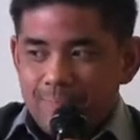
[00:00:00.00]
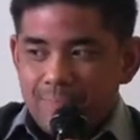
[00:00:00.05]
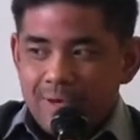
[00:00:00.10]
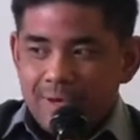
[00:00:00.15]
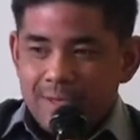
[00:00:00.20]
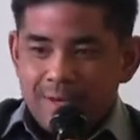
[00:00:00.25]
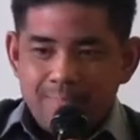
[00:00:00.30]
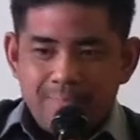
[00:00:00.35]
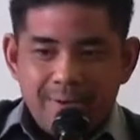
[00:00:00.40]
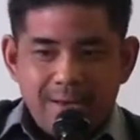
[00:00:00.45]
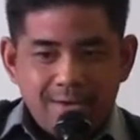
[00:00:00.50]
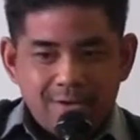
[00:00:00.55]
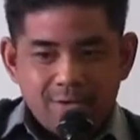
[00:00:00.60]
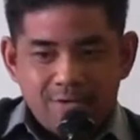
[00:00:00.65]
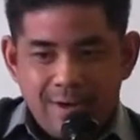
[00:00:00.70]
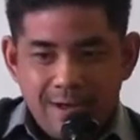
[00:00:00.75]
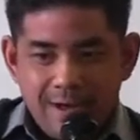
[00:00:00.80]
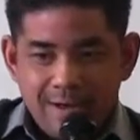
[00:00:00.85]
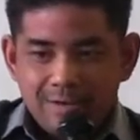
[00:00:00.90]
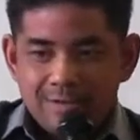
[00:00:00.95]
being in a bad
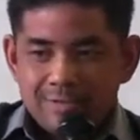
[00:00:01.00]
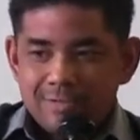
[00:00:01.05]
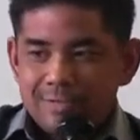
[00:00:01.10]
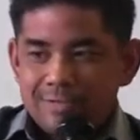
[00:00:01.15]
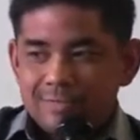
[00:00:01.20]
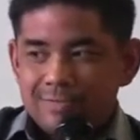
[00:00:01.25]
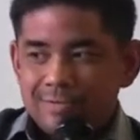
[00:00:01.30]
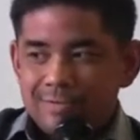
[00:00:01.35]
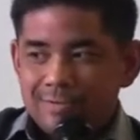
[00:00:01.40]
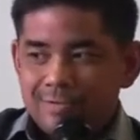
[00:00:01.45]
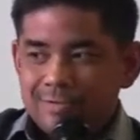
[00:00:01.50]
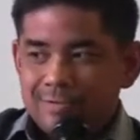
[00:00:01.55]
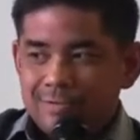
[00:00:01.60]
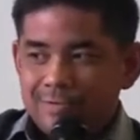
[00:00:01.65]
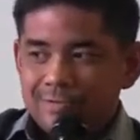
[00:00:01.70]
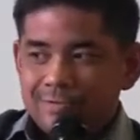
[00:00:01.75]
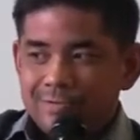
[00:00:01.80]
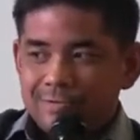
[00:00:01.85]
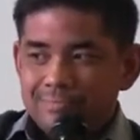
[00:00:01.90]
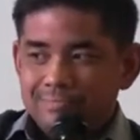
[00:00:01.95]
crowd
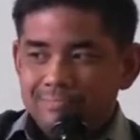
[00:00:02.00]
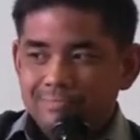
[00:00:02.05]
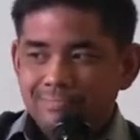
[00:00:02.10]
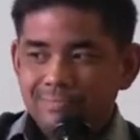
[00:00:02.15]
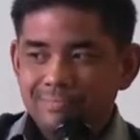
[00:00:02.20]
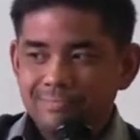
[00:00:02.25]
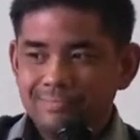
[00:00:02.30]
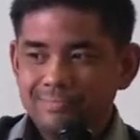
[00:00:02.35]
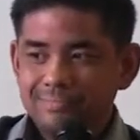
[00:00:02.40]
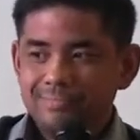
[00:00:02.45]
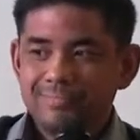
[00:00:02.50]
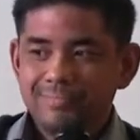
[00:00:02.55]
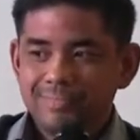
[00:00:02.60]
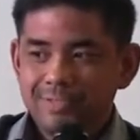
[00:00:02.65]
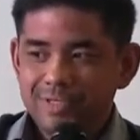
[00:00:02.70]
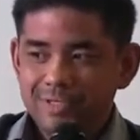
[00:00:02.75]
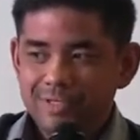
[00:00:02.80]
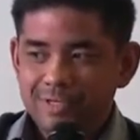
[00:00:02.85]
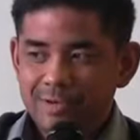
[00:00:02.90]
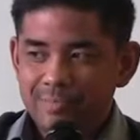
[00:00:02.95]
or
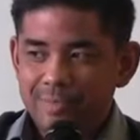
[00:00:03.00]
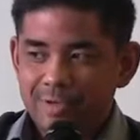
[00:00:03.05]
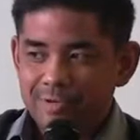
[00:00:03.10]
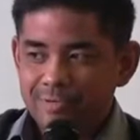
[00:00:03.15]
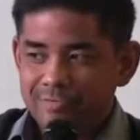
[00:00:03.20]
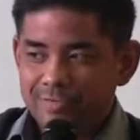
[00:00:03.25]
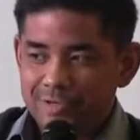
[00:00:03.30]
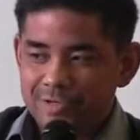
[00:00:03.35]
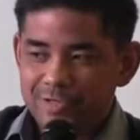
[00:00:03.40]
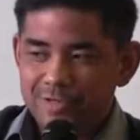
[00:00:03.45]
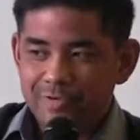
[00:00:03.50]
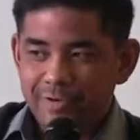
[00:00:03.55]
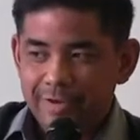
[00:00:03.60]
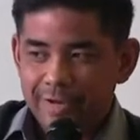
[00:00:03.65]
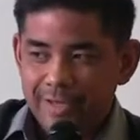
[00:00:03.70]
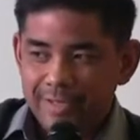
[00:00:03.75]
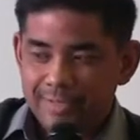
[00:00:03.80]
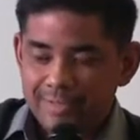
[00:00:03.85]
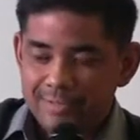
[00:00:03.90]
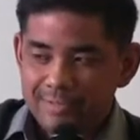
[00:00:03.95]
just coming off the
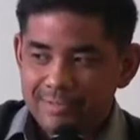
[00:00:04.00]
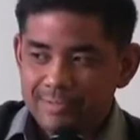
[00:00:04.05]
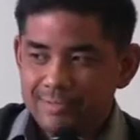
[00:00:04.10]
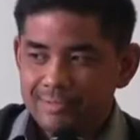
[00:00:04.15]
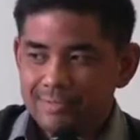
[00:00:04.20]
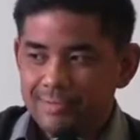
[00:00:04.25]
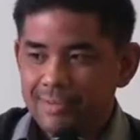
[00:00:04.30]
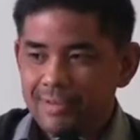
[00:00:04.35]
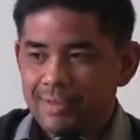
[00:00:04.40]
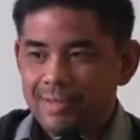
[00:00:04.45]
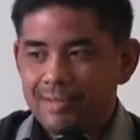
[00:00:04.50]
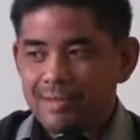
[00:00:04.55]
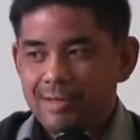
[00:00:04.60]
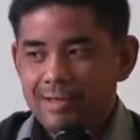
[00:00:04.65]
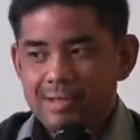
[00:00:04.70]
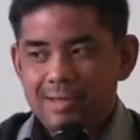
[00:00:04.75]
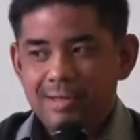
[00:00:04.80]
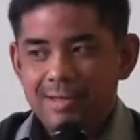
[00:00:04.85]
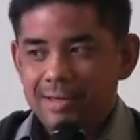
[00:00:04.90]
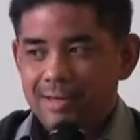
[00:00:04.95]
street.
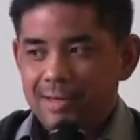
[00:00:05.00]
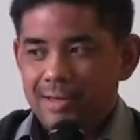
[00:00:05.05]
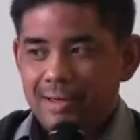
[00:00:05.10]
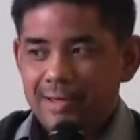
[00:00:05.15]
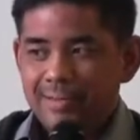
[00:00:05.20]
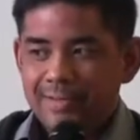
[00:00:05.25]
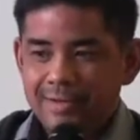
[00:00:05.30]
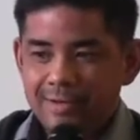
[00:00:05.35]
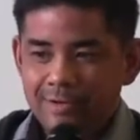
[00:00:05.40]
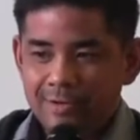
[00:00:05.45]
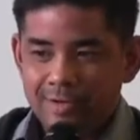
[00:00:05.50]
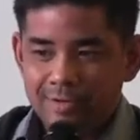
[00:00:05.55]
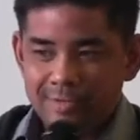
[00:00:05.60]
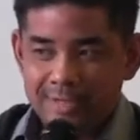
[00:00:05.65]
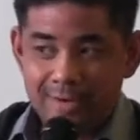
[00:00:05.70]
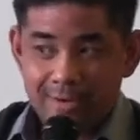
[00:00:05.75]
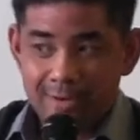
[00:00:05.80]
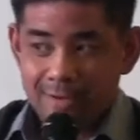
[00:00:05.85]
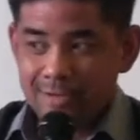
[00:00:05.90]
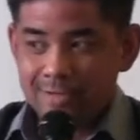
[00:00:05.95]

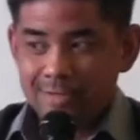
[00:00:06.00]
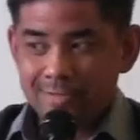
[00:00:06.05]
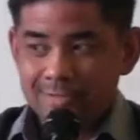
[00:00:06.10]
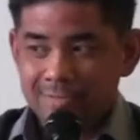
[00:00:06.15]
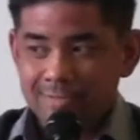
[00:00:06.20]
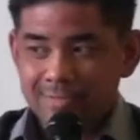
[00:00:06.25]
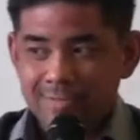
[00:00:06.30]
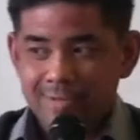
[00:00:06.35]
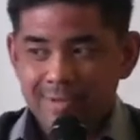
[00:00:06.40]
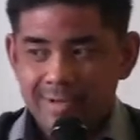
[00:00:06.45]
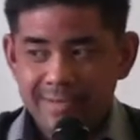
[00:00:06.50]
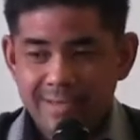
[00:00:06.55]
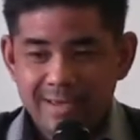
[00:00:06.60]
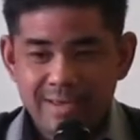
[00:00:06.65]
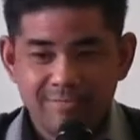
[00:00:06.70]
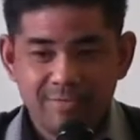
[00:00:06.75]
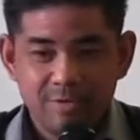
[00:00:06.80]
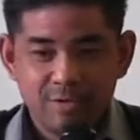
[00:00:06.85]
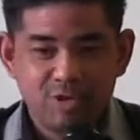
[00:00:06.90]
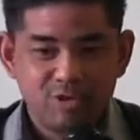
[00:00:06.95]
They're lost and they
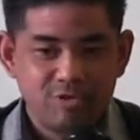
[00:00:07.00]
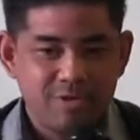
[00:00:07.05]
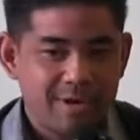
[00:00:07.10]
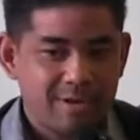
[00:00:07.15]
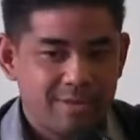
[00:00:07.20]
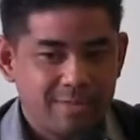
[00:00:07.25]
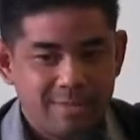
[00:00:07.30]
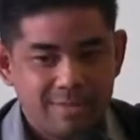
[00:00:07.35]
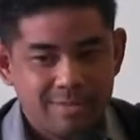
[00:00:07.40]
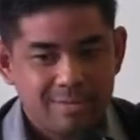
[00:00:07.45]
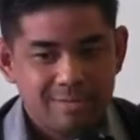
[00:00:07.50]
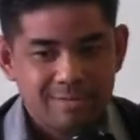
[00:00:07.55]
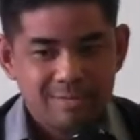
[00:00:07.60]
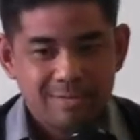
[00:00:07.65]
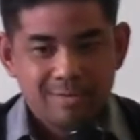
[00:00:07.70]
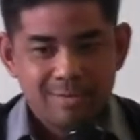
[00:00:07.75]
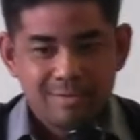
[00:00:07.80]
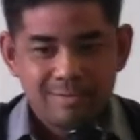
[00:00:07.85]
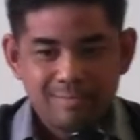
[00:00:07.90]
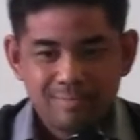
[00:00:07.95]
have no strength,
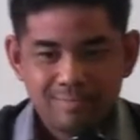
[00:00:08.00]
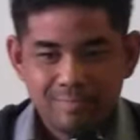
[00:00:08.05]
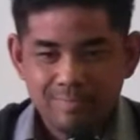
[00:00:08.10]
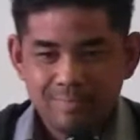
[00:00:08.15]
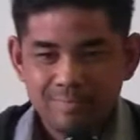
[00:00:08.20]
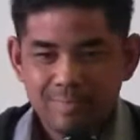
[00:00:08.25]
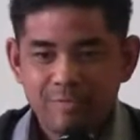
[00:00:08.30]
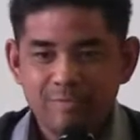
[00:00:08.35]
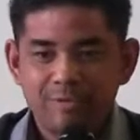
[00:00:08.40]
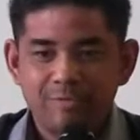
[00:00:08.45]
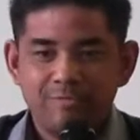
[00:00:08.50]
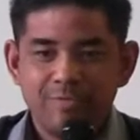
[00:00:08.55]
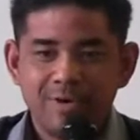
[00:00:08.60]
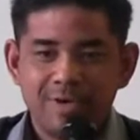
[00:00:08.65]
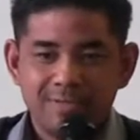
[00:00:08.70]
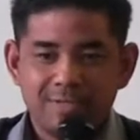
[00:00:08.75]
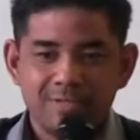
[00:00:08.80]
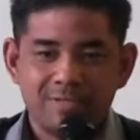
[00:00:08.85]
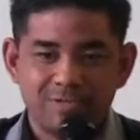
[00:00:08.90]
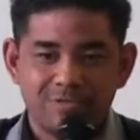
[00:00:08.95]
you know. But we
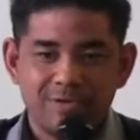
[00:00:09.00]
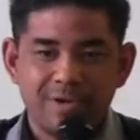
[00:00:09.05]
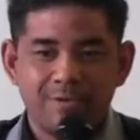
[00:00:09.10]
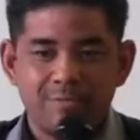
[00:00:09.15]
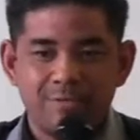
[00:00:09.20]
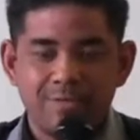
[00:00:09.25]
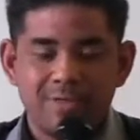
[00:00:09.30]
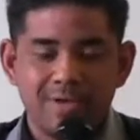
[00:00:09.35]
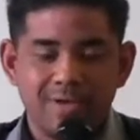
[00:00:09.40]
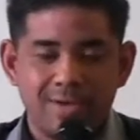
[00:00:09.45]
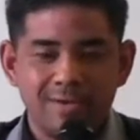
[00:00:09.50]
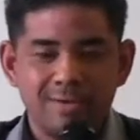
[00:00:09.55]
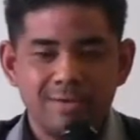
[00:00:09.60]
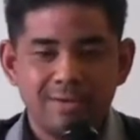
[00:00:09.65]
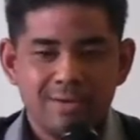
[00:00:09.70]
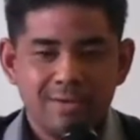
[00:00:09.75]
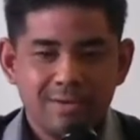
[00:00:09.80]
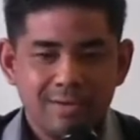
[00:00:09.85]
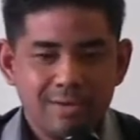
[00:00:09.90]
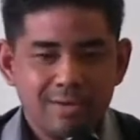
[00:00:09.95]
find the strength
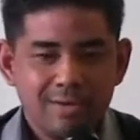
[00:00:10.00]
within,